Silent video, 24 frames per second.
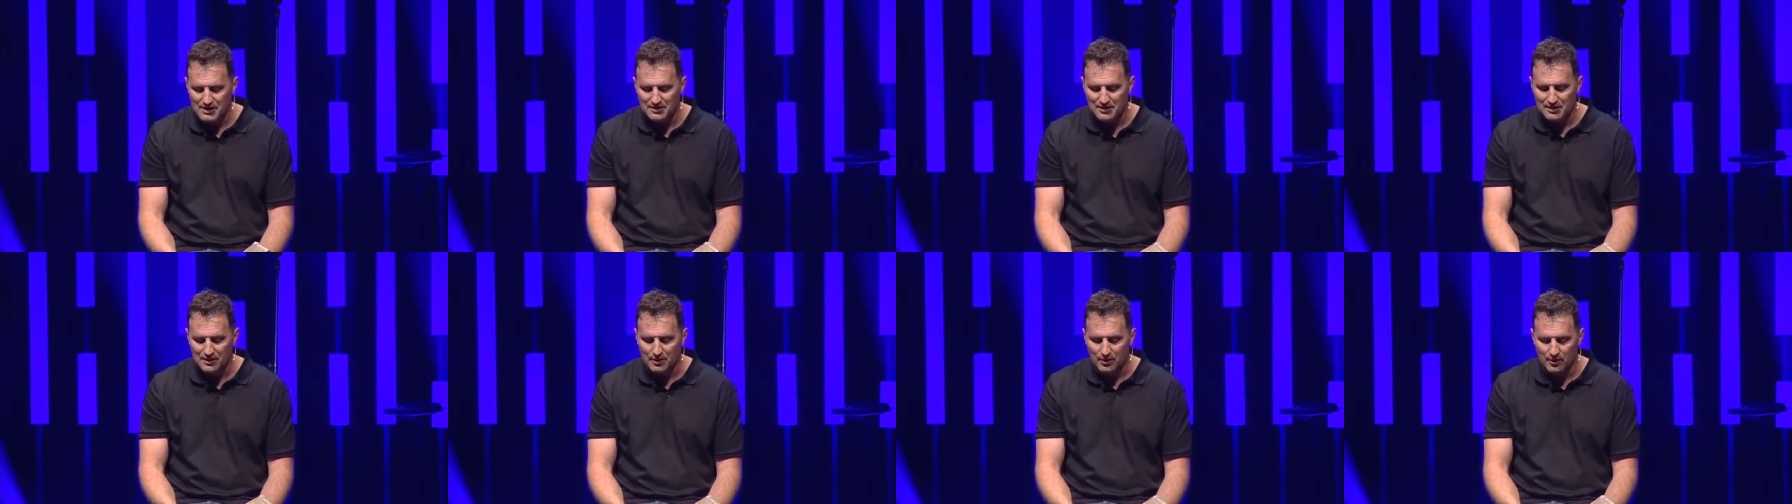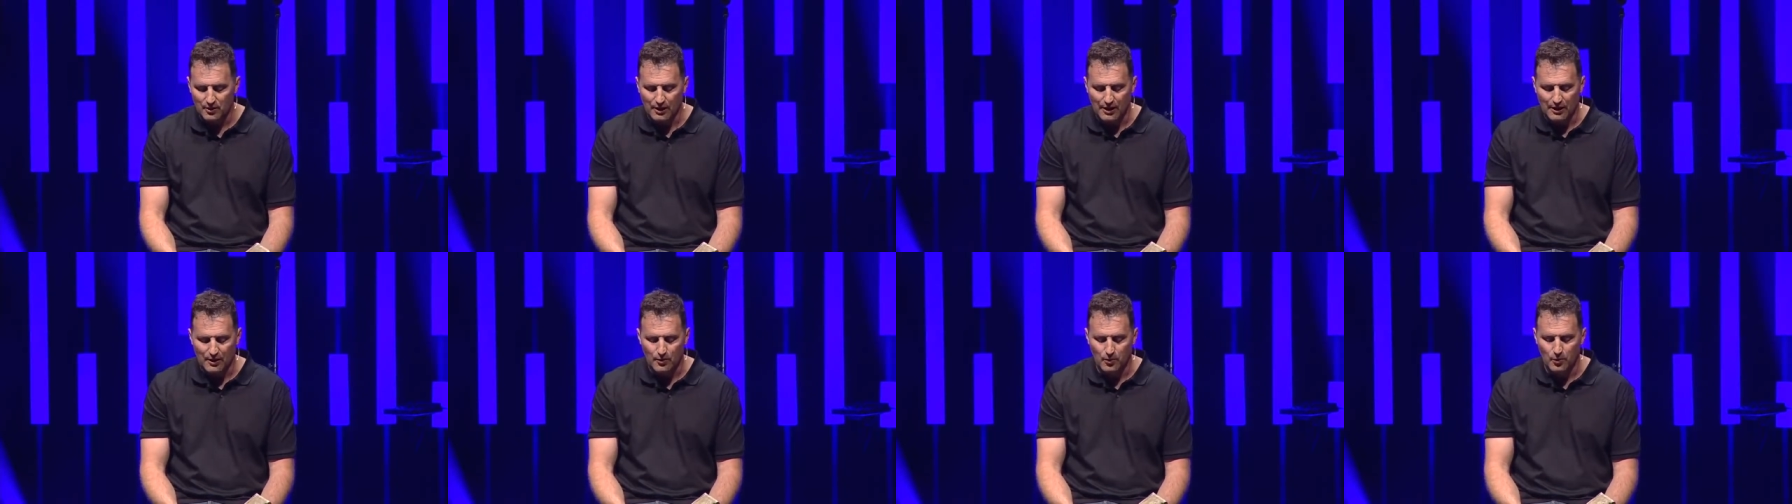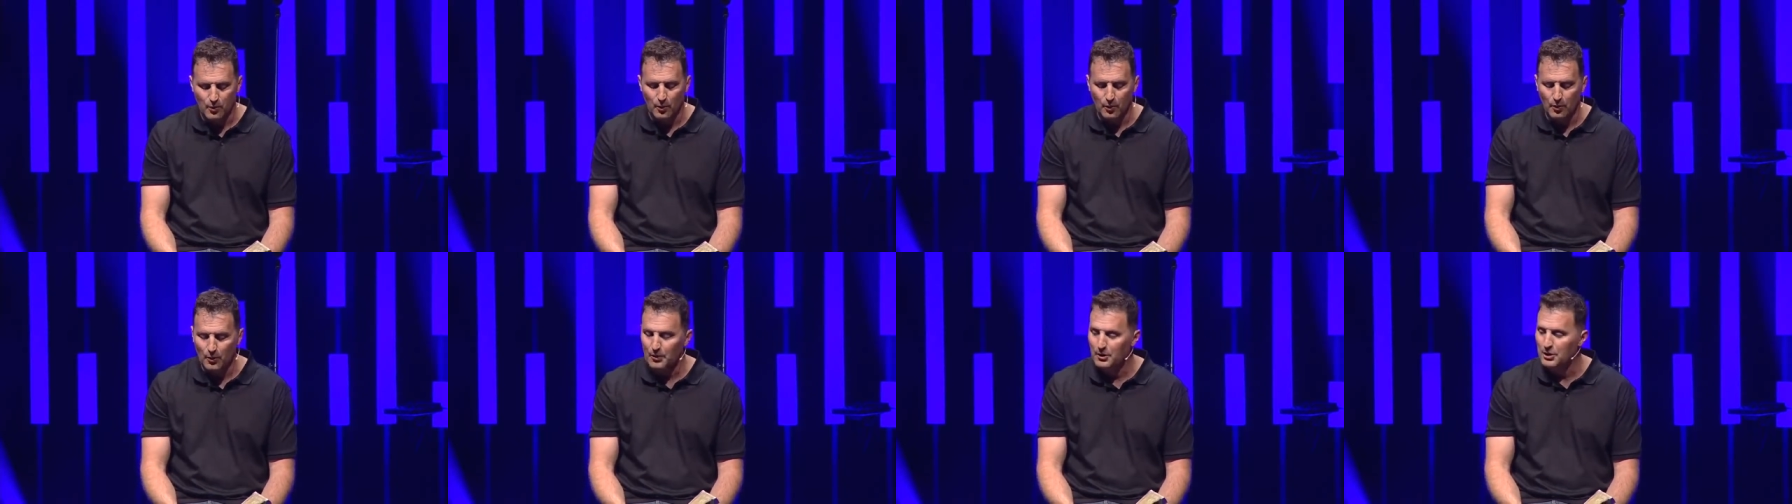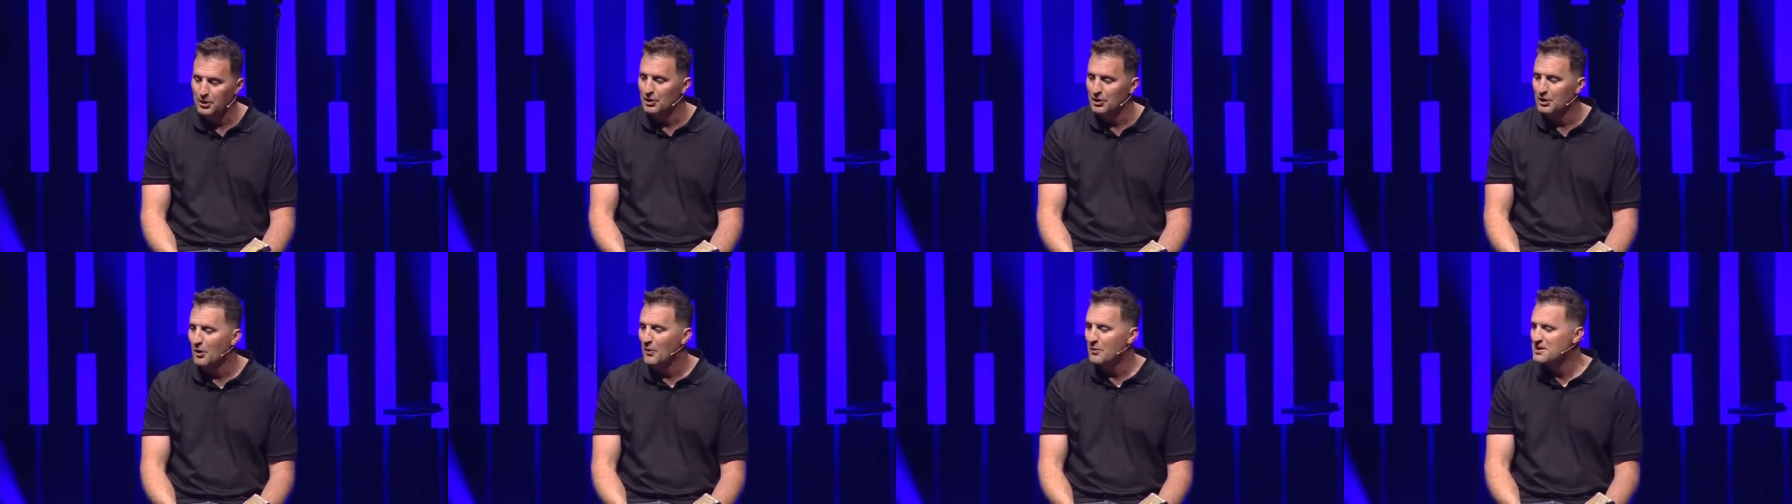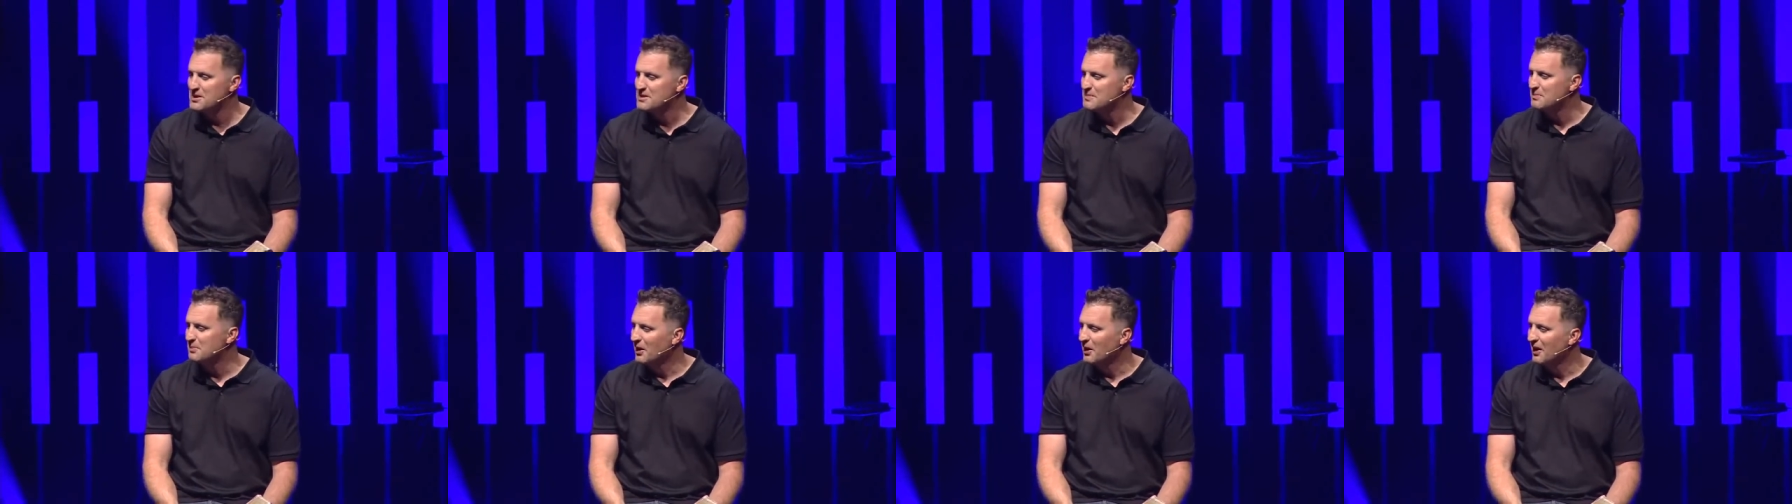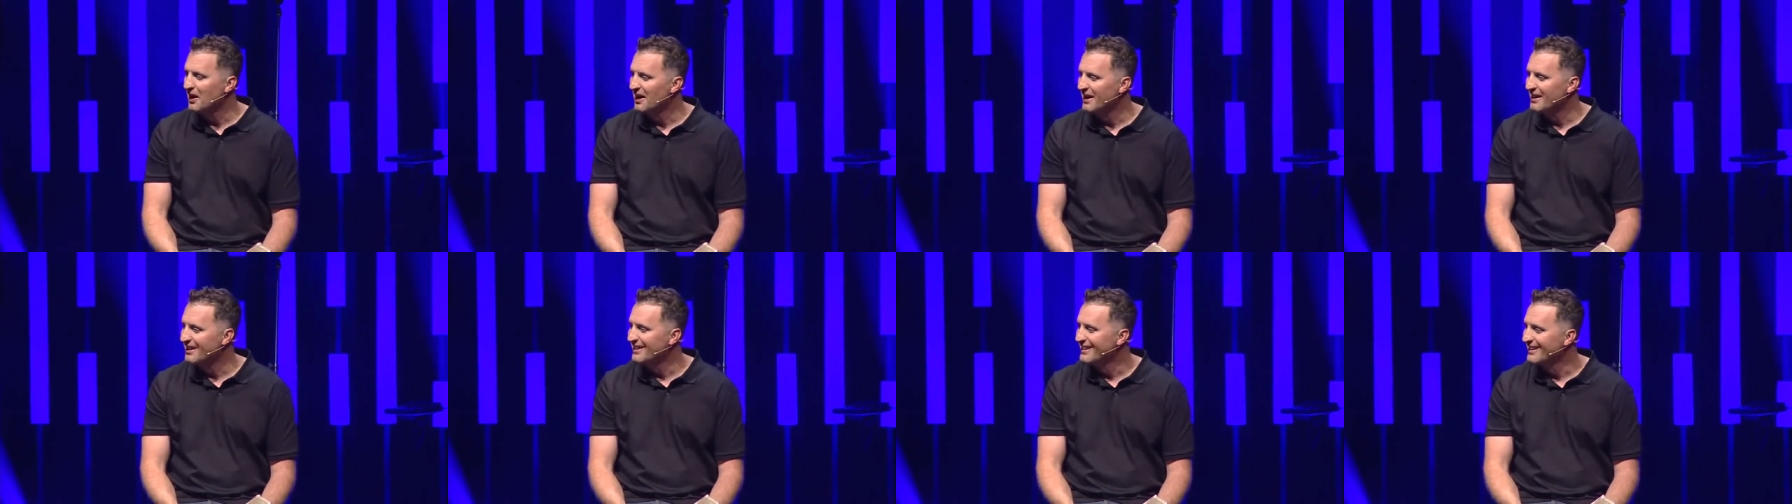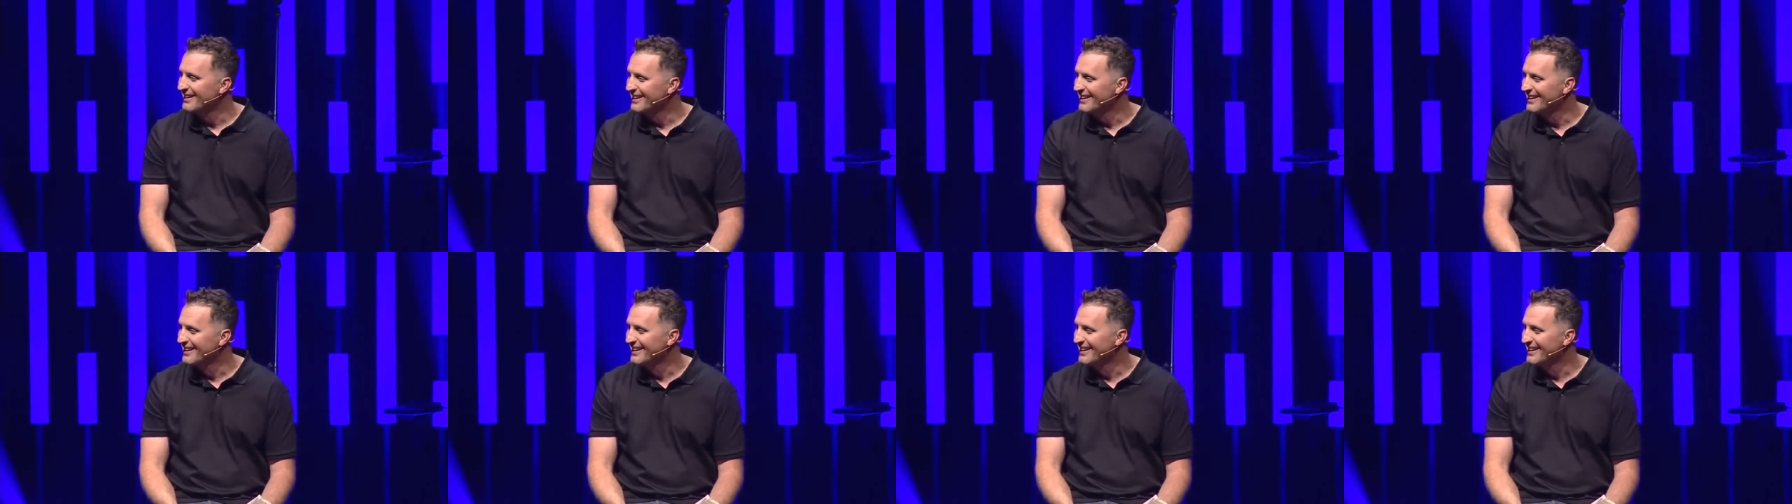that's a little like cruel. You know, he's blind.